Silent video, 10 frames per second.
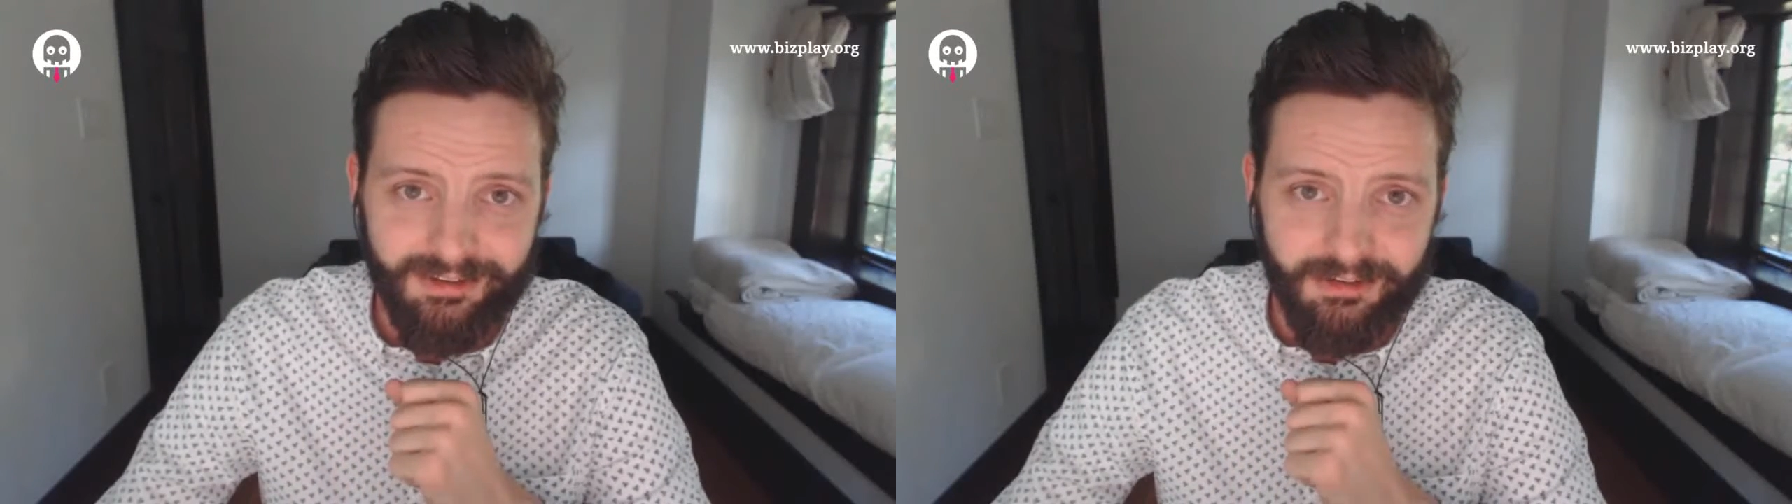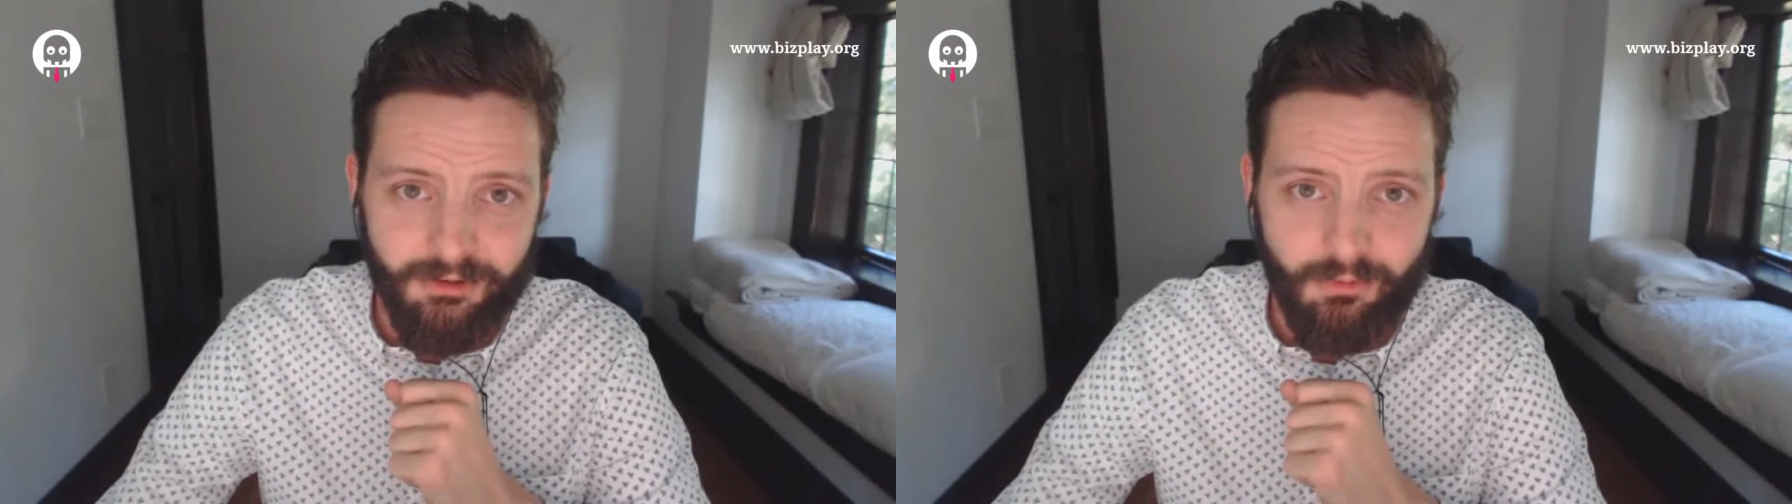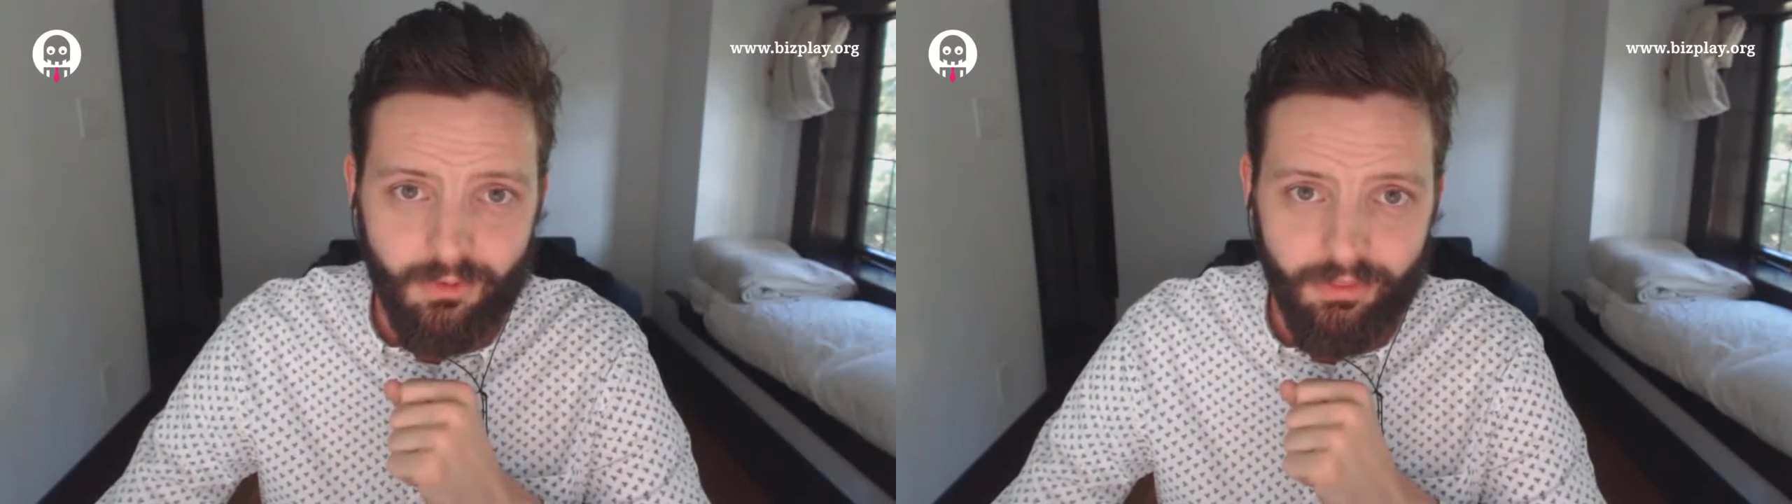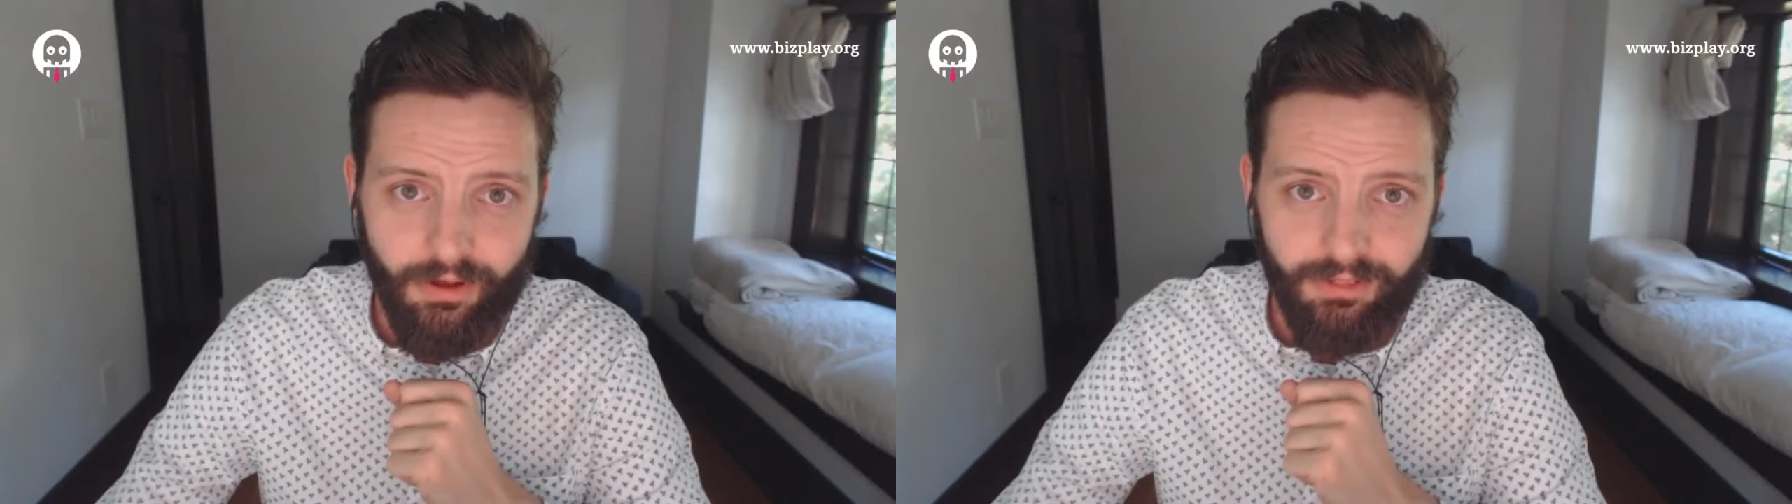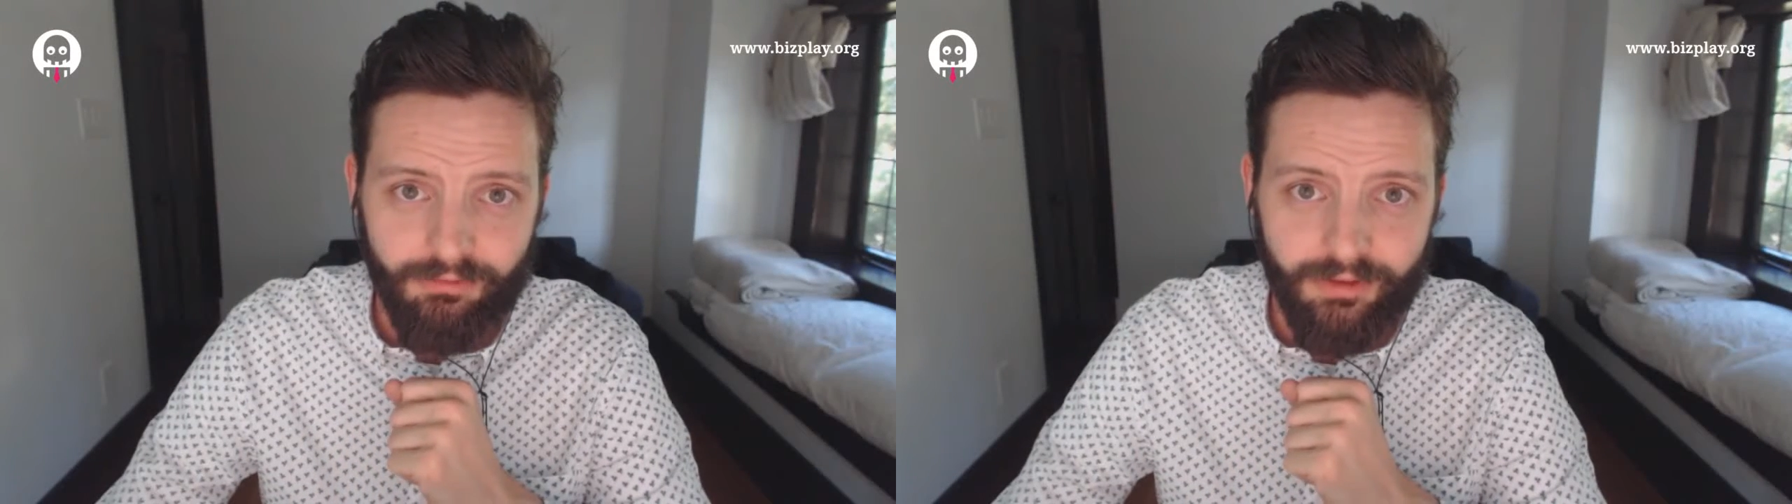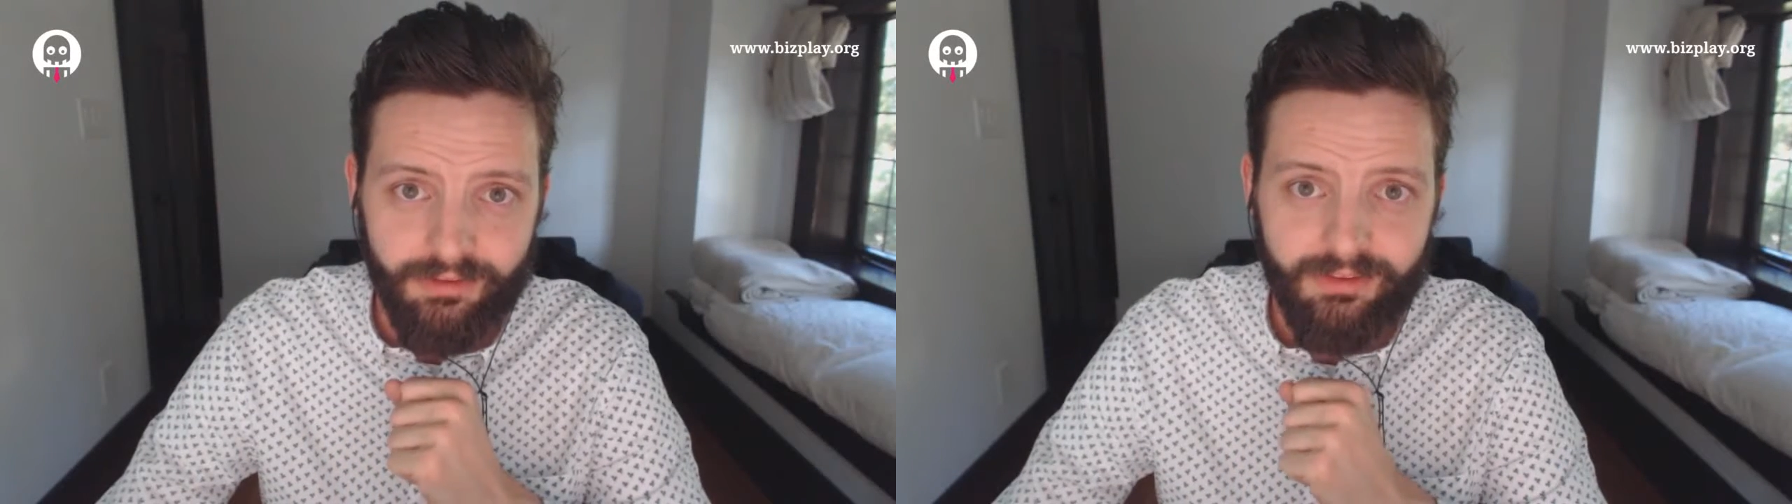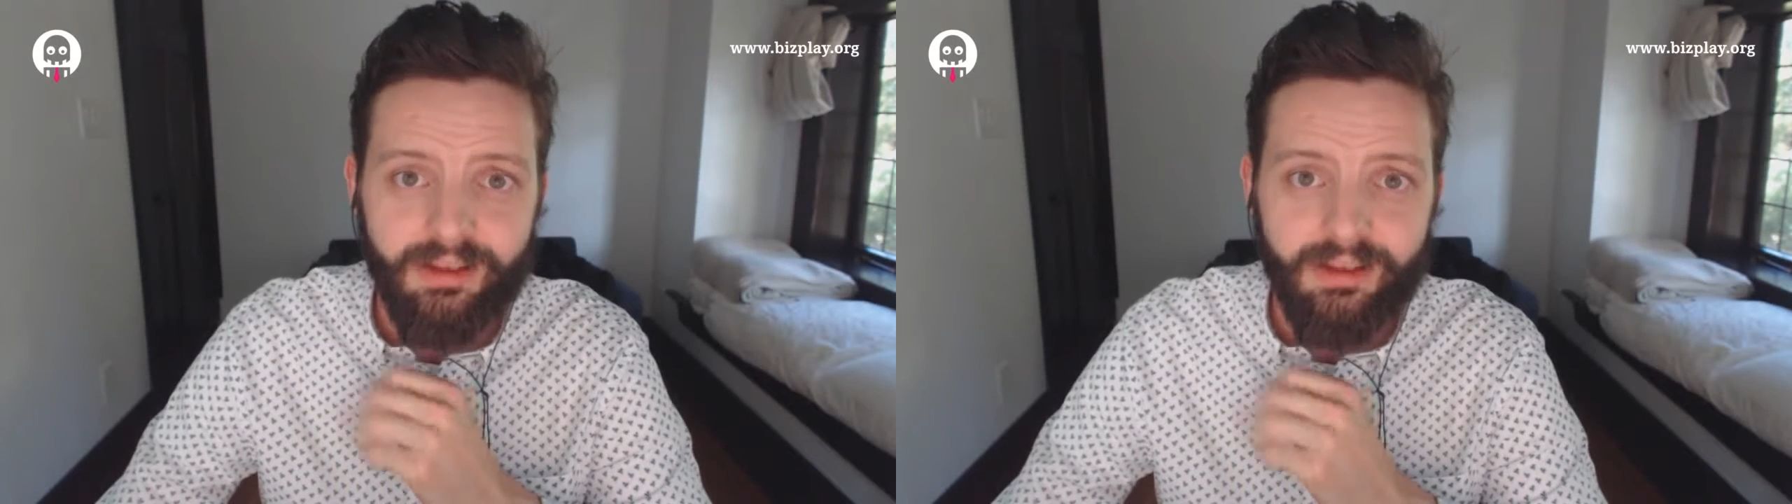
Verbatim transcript: do with all of this.